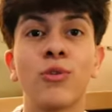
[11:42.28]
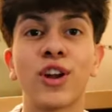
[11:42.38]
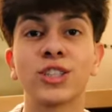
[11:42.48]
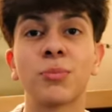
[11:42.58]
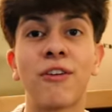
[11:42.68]

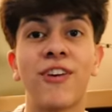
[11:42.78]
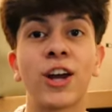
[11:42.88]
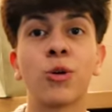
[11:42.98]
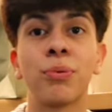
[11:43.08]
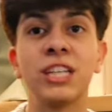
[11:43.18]
Moving on to my
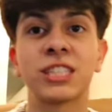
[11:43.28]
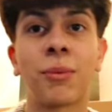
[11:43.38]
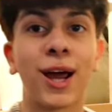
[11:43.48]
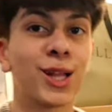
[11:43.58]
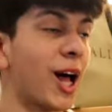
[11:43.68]
final piece in
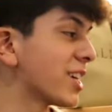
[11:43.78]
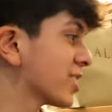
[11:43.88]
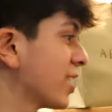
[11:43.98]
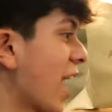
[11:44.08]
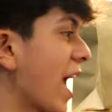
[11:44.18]
my
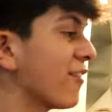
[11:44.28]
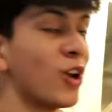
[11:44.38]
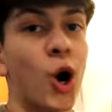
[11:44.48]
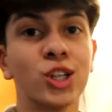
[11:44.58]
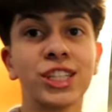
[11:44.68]
closet. I have
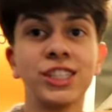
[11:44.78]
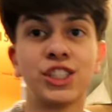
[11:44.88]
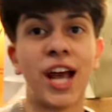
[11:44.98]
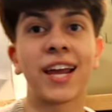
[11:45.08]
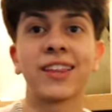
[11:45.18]
an All
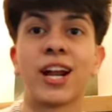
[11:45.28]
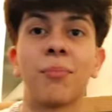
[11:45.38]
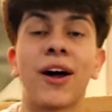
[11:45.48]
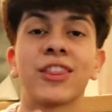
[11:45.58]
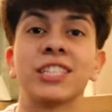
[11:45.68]
Saints jacket that I
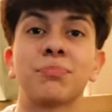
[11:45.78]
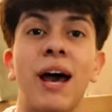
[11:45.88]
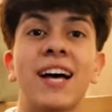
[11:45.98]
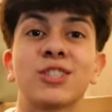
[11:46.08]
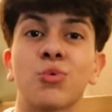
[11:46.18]
bought this
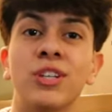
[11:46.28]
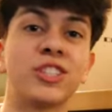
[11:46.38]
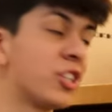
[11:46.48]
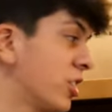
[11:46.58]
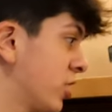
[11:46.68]
past
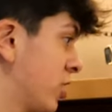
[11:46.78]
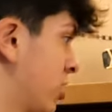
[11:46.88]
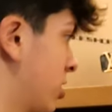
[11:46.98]
winter.